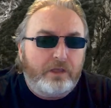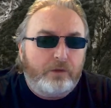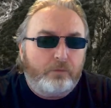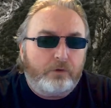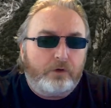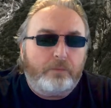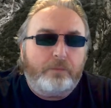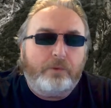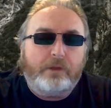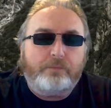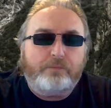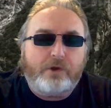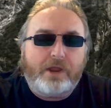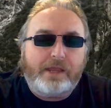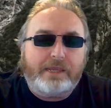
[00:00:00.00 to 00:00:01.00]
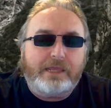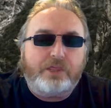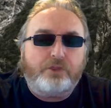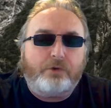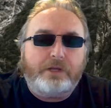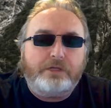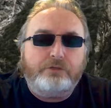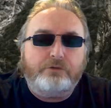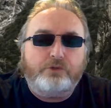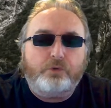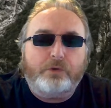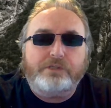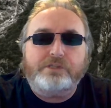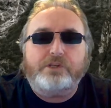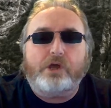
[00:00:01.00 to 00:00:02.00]
whereupon Bragi threatened to
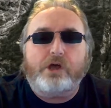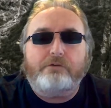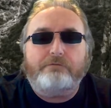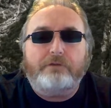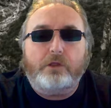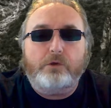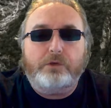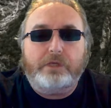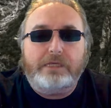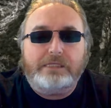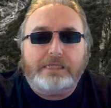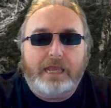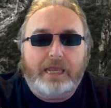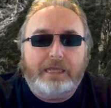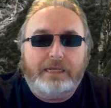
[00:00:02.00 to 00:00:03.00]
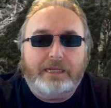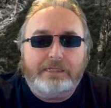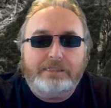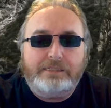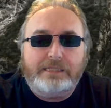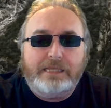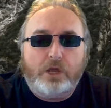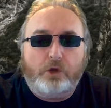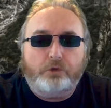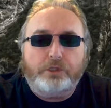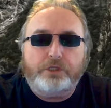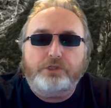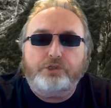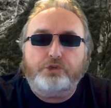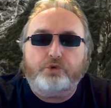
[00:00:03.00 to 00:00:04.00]
twist off Loki's head as the
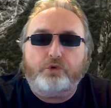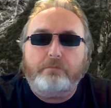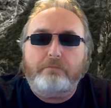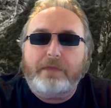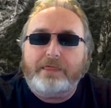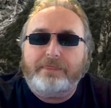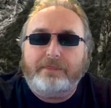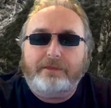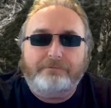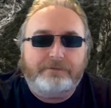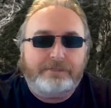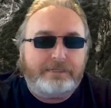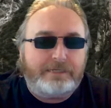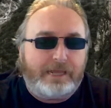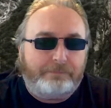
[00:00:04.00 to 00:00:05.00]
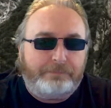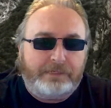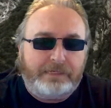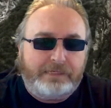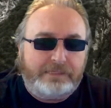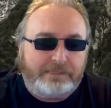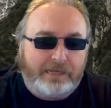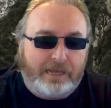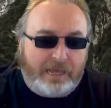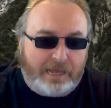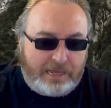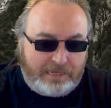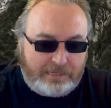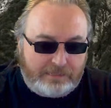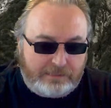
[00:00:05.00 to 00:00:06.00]
only sure method of stopping his
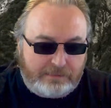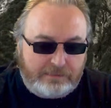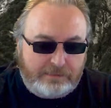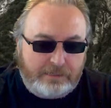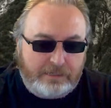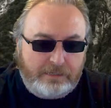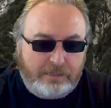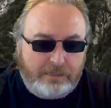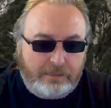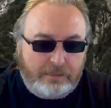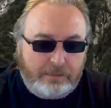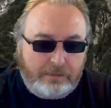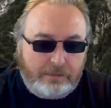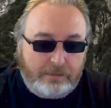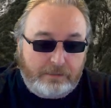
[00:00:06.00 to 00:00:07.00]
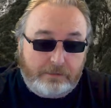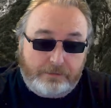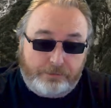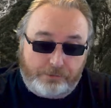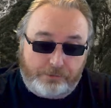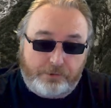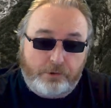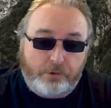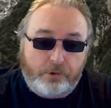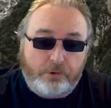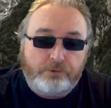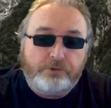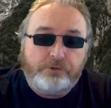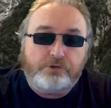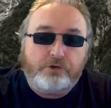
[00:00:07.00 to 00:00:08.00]
lies. Although
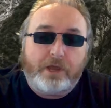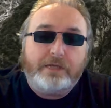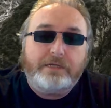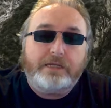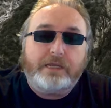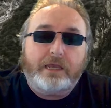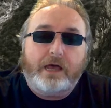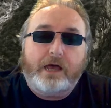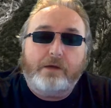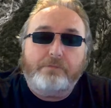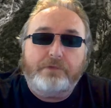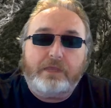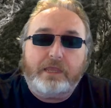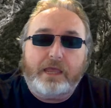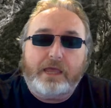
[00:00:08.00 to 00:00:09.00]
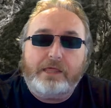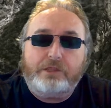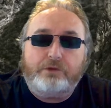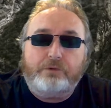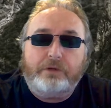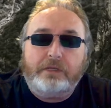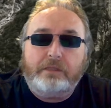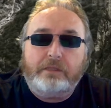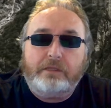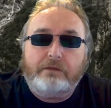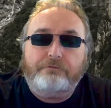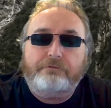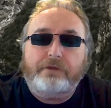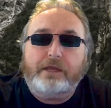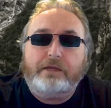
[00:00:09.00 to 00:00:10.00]
Odin tried to calm the gathering, the
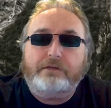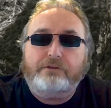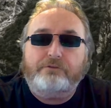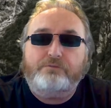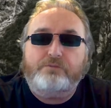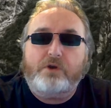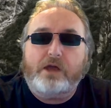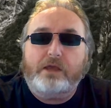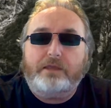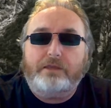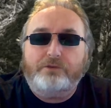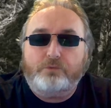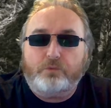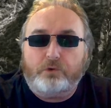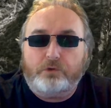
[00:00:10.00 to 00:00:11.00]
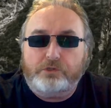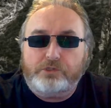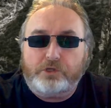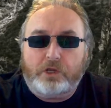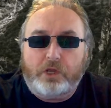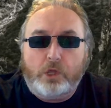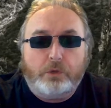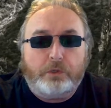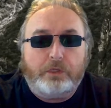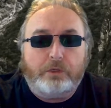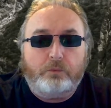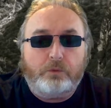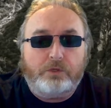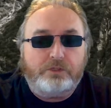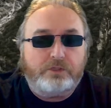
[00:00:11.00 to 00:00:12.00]
effect of Bragi's words on
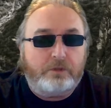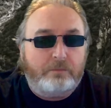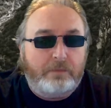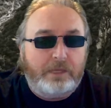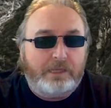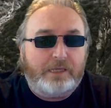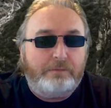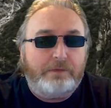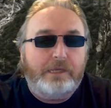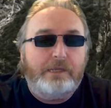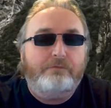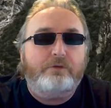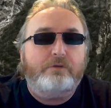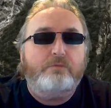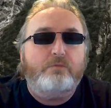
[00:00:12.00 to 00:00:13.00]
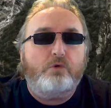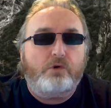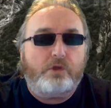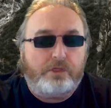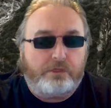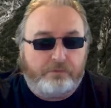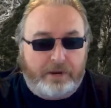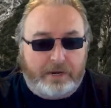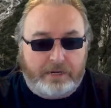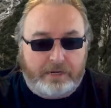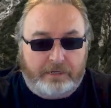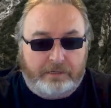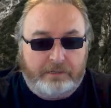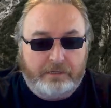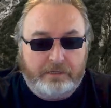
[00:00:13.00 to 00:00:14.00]
Loki was to make him even more threatening.